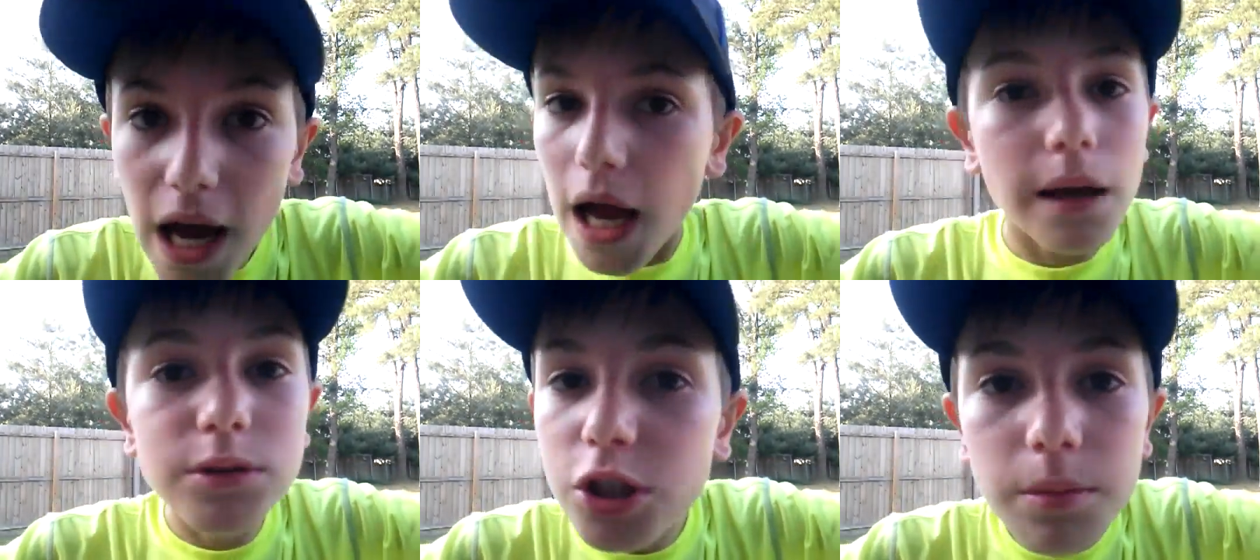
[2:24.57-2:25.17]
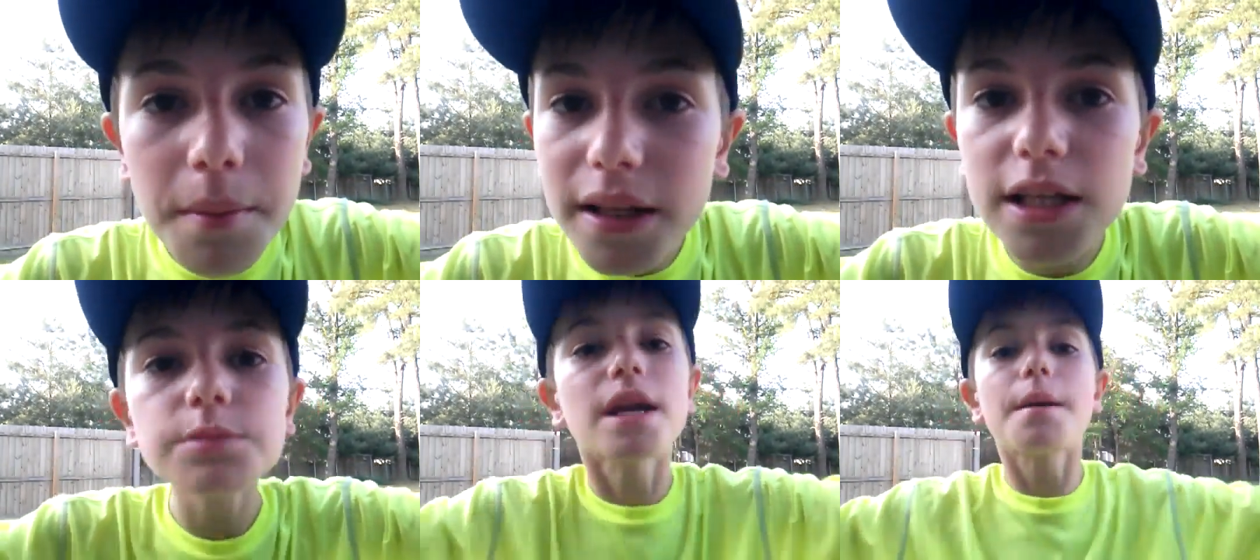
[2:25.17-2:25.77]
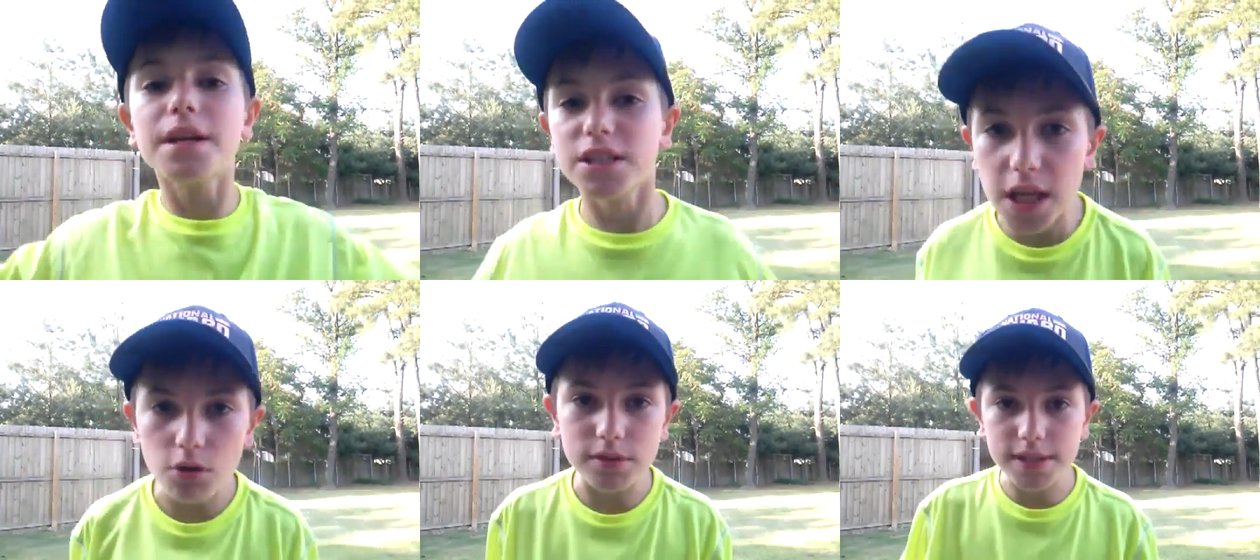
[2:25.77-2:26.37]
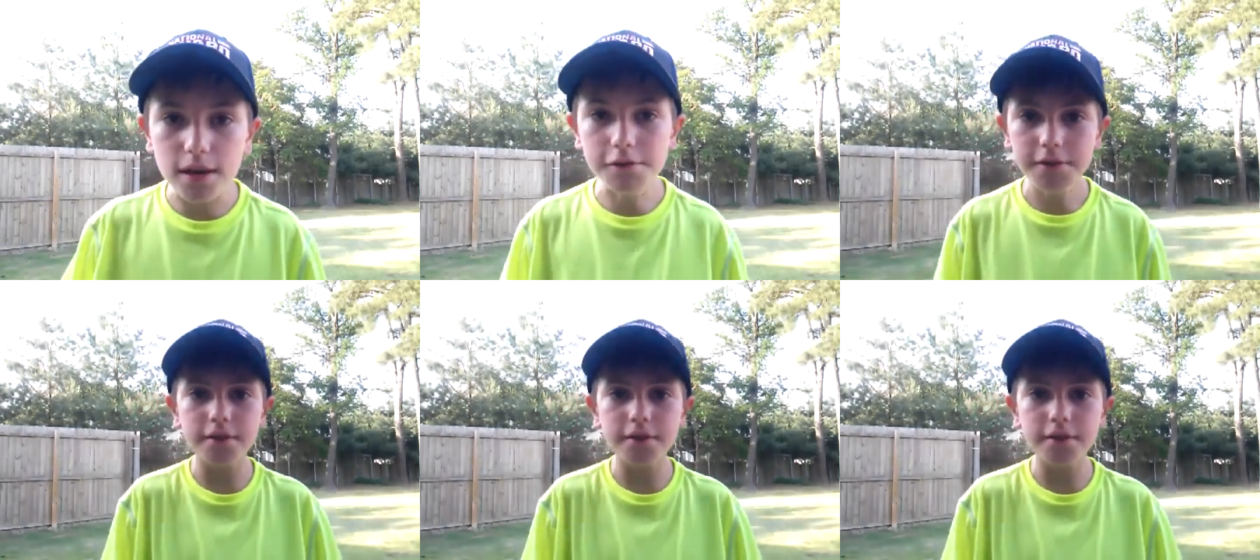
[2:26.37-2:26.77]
I'm still gonna be making these when I'm an adult, son.